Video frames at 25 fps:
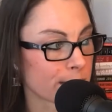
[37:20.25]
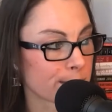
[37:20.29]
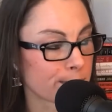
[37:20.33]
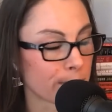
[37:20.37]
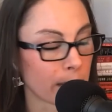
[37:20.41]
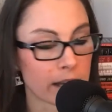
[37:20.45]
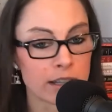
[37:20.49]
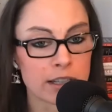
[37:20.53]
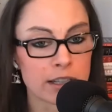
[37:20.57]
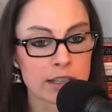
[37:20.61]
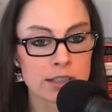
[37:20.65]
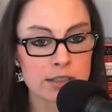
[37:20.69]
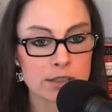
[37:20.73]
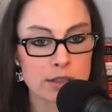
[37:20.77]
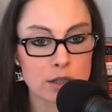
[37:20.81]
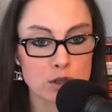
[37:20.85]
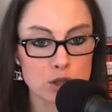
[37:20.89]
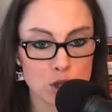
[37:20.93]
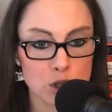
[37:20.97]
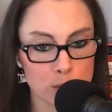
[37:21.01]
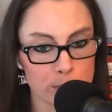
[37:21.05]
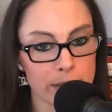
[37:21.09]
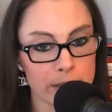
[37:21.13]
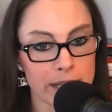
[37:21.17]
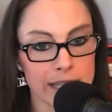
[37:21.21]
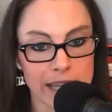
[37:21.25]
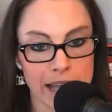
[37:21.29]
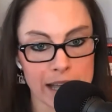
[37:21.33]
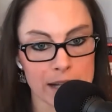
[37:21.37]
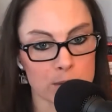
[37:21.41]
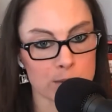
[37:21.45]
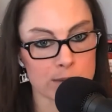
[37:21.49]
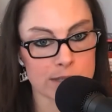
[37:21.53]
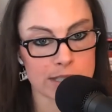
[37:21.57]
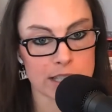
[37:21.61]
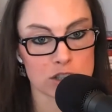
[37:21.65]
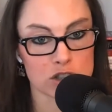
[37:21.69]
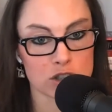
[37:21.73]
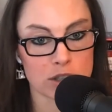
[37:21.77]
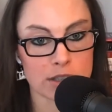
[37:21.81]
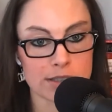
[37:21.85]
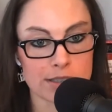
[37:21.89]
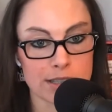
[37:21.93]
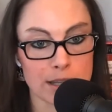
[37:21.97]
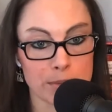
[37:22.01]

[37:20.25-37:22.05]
But so two big acquisitions.